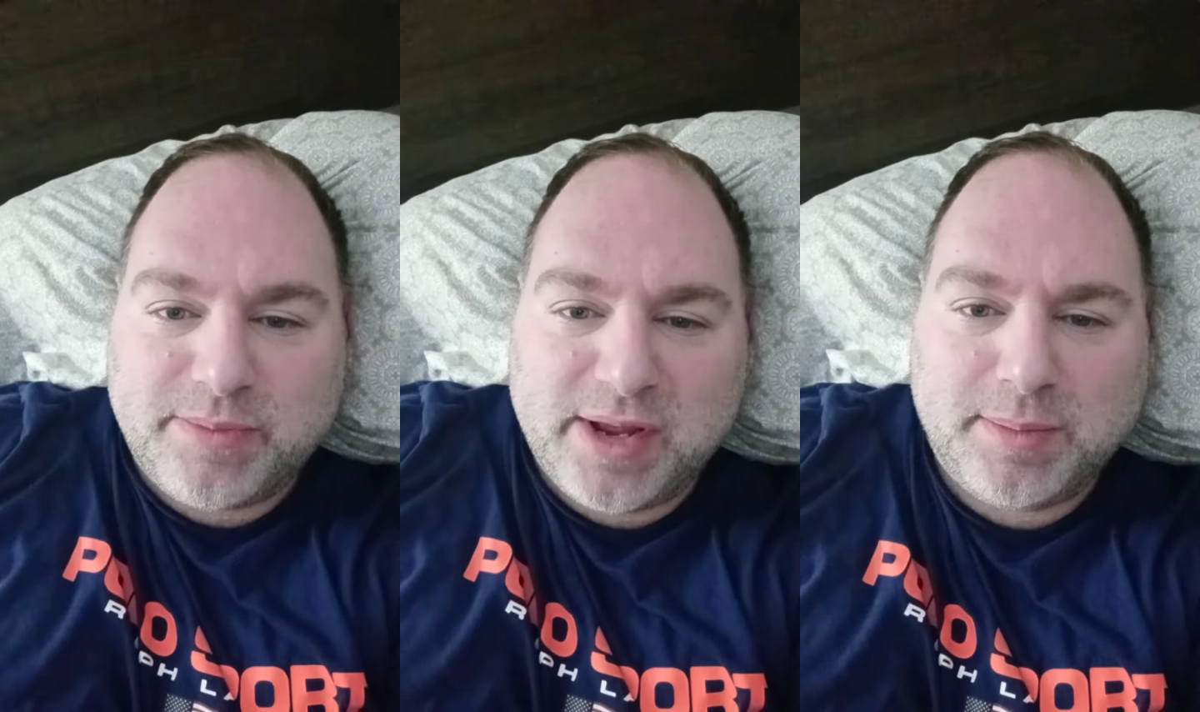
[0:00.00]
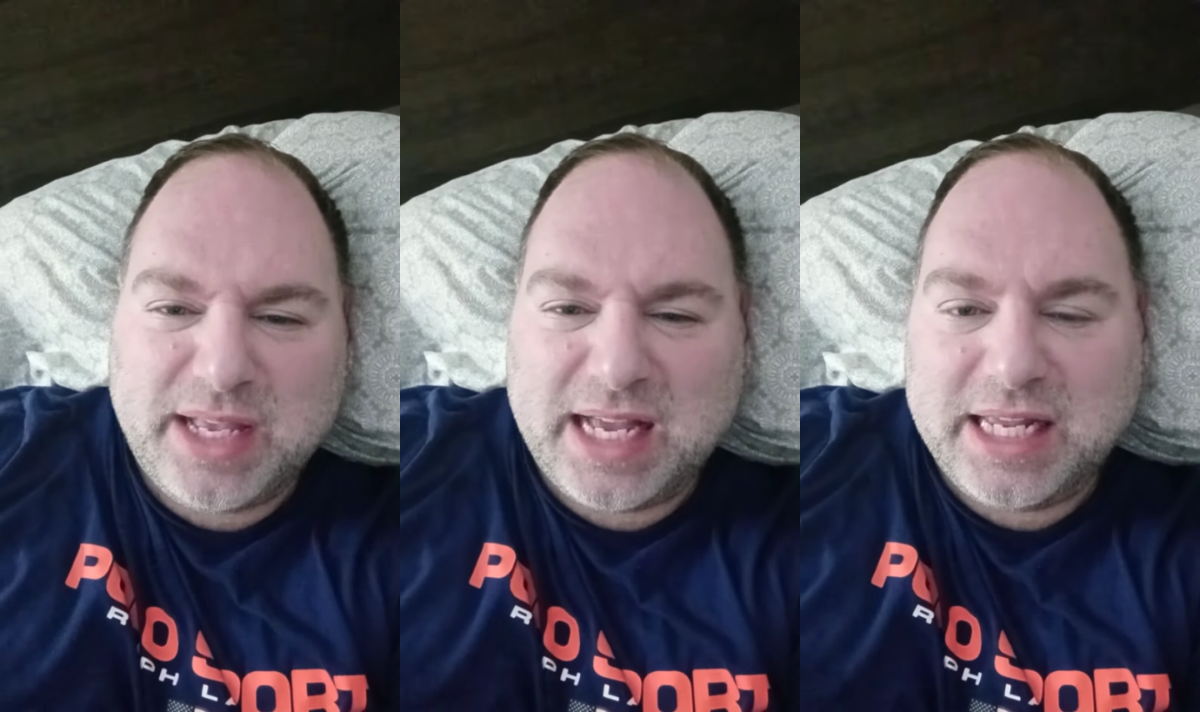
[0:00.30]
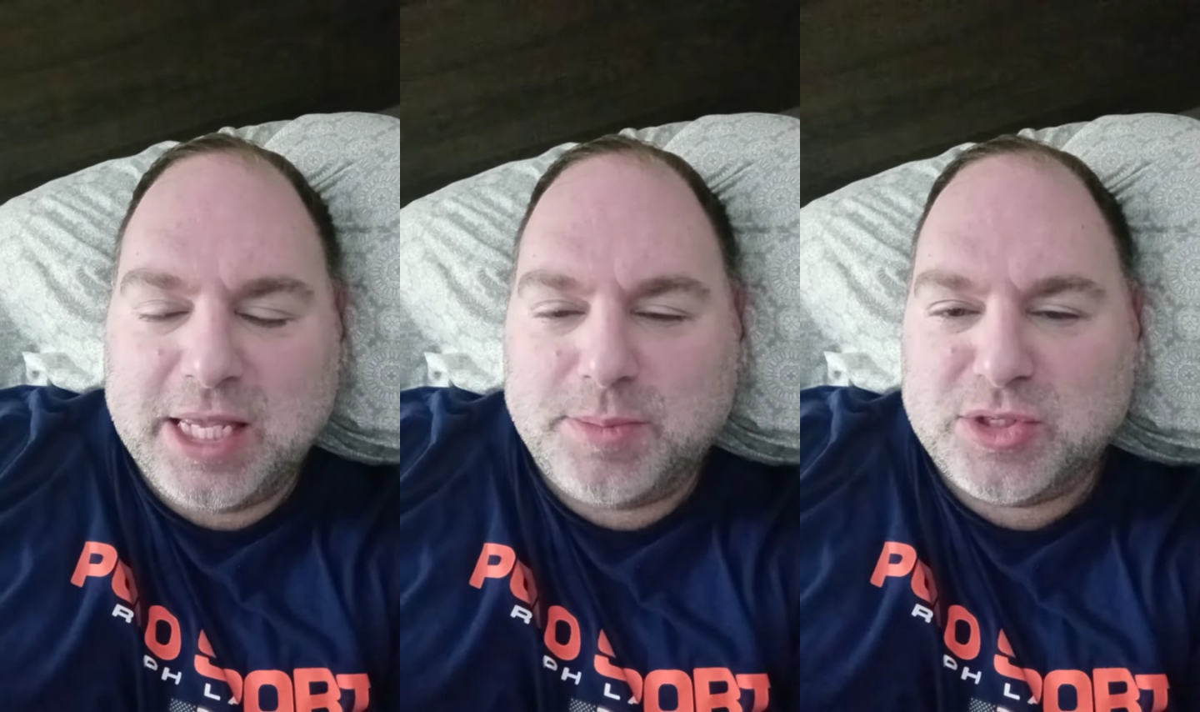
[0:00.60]
family. I got to
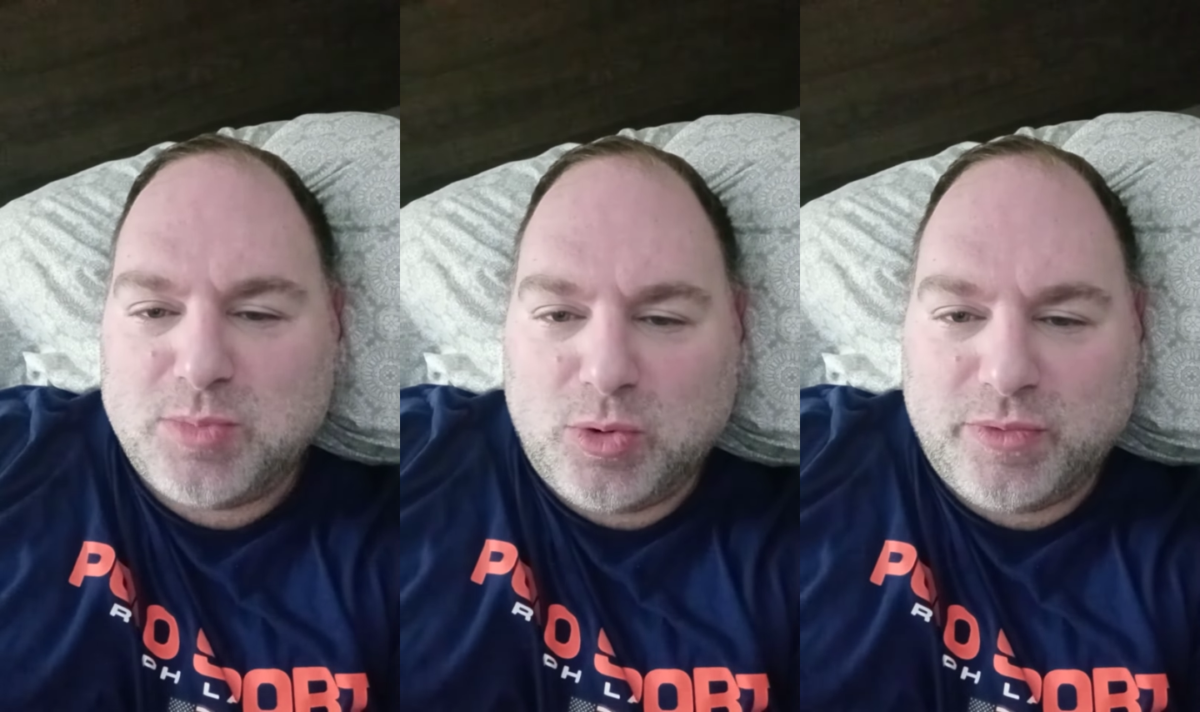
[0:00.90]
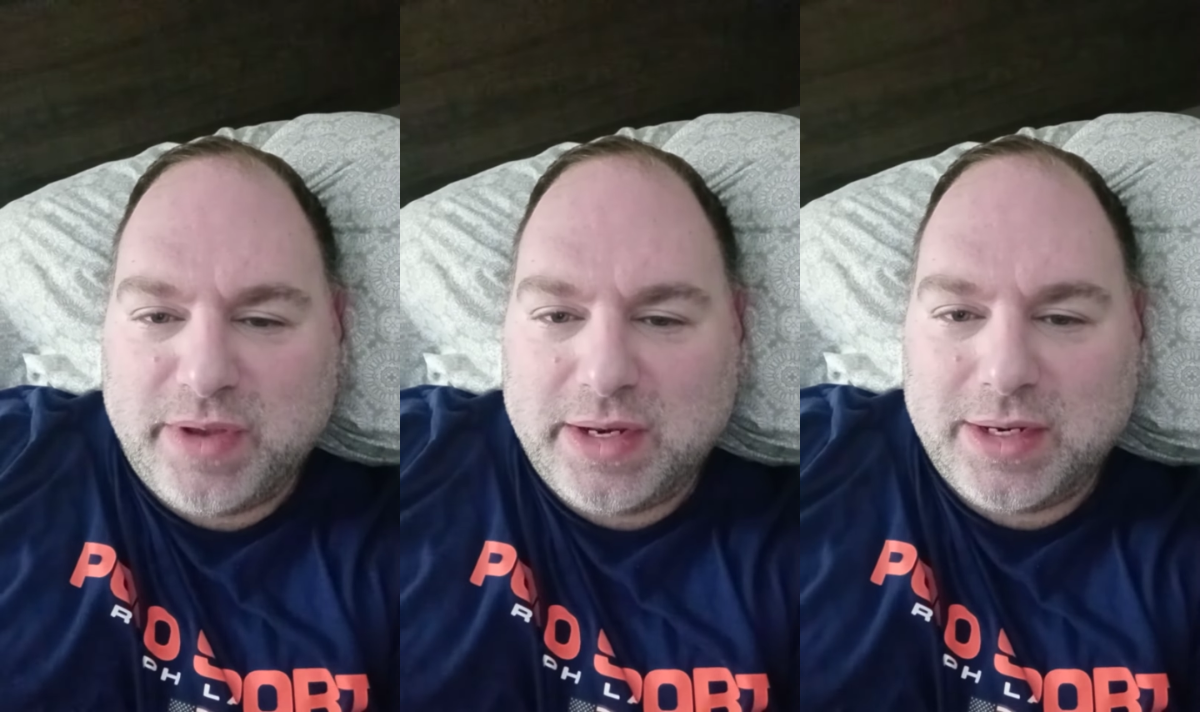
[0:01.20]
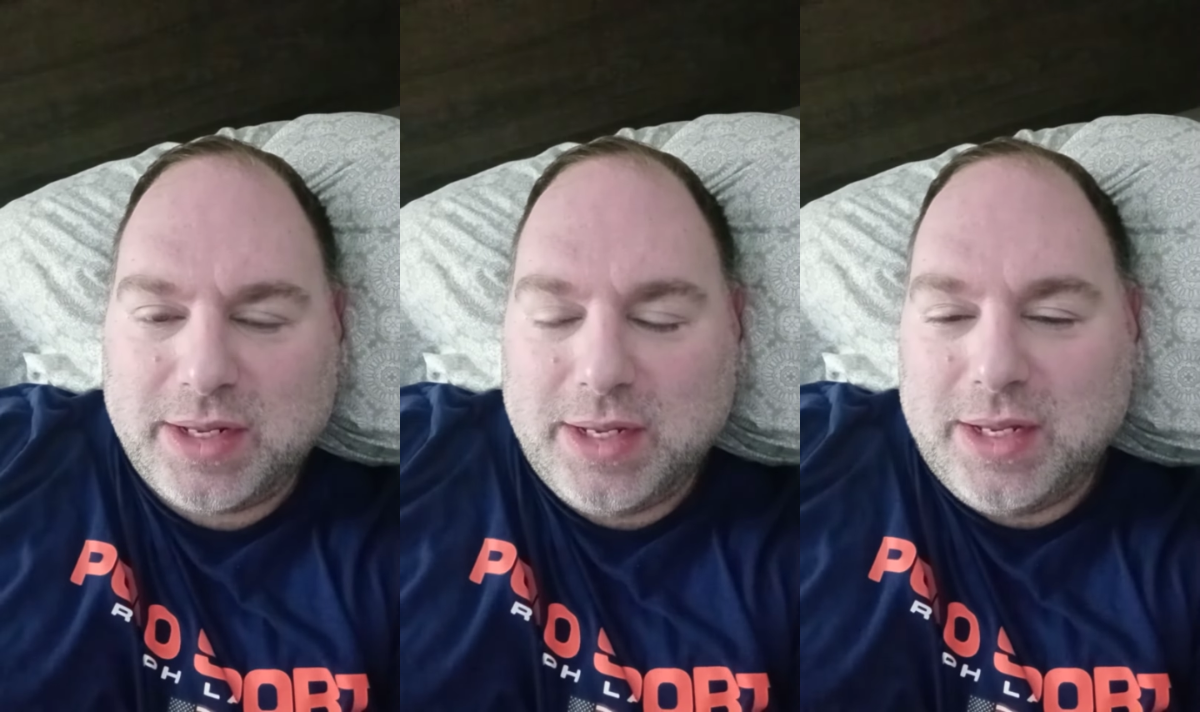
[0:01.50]
keep us motivated.